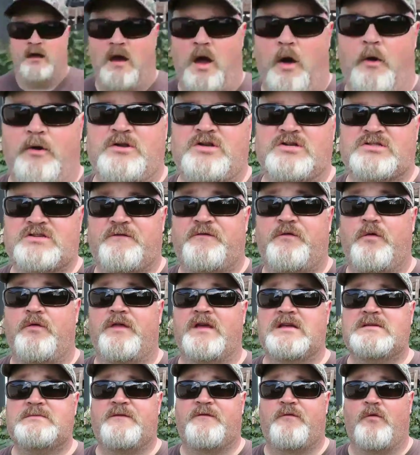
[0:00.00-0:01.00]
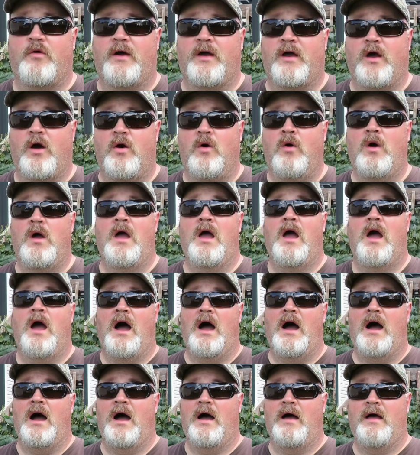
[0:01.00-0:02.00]
All right, just a few things before I go.
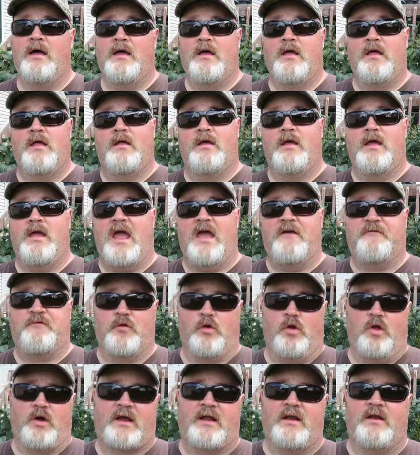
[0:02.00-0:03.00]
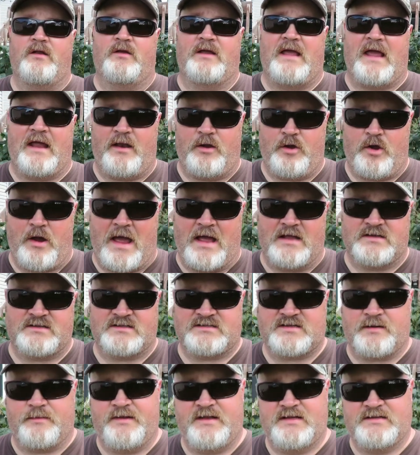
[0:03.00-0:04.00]
If you're looking to get your hands on
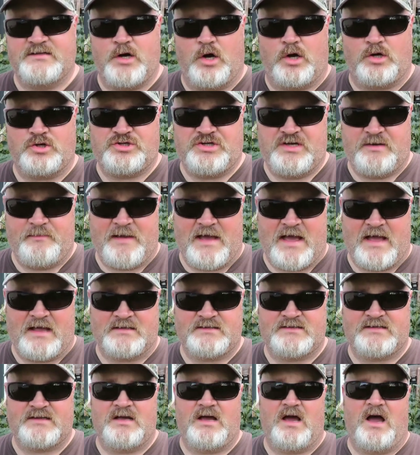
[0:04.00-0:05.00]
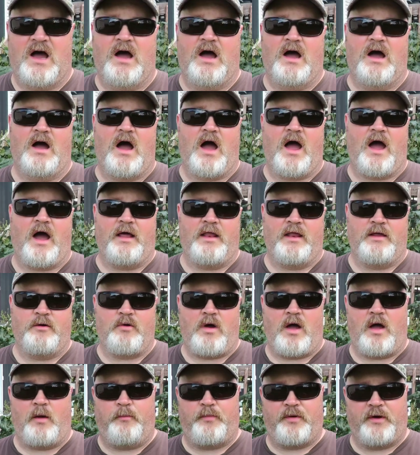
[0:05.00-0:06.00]
some of these Gong Chi bands,
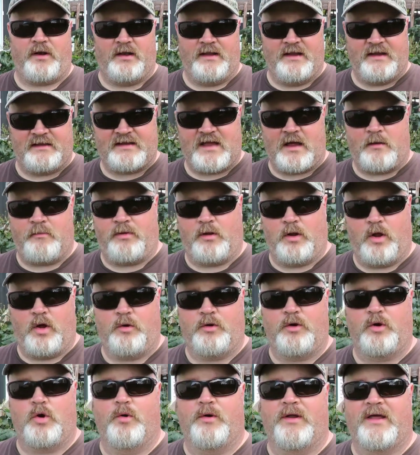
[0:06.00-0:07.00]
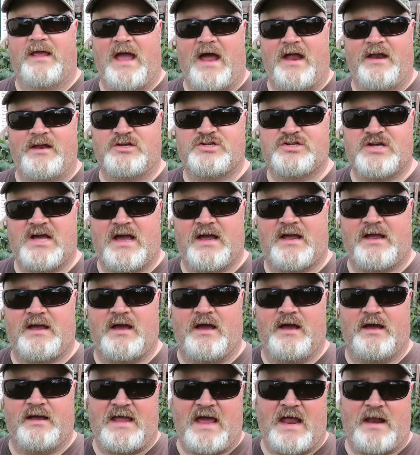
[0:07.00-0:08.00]
I'll put a link down below to go to
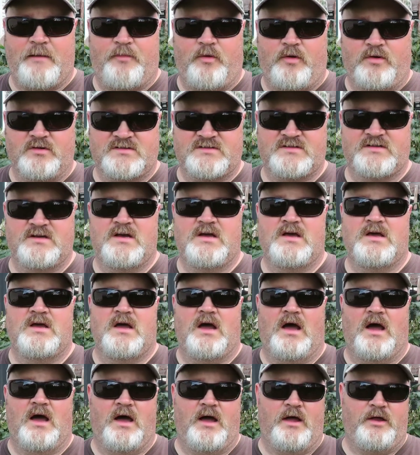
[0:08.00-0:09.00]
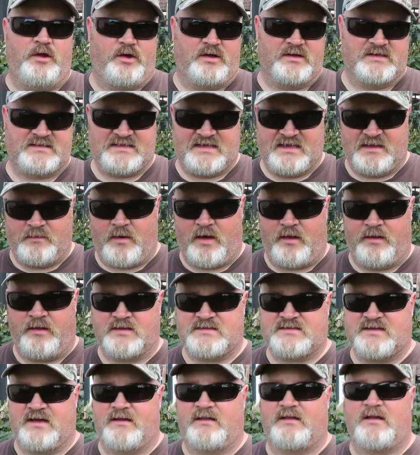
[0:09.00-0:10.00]
Caddyshack Catapults. You can see them on the
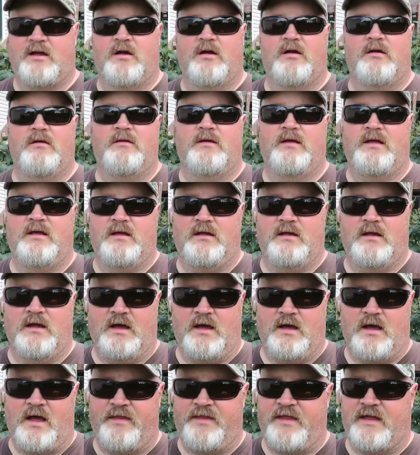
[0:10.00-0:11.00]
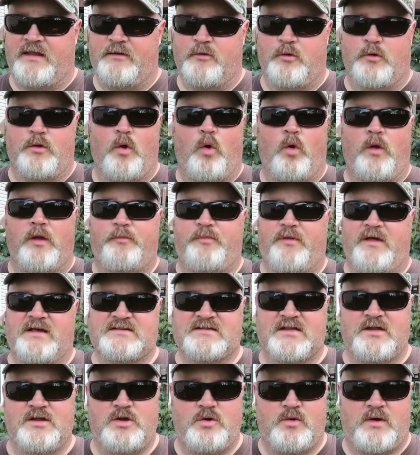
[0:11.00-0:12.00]
site there. I think they're the only
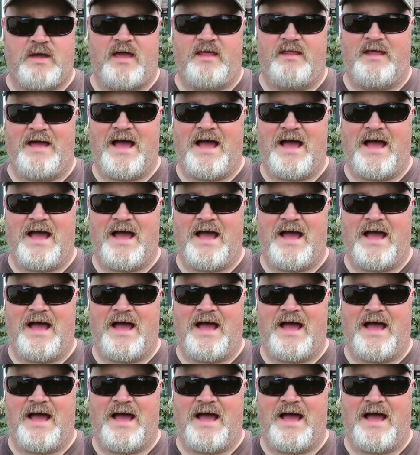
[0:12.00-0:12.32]
place in the UK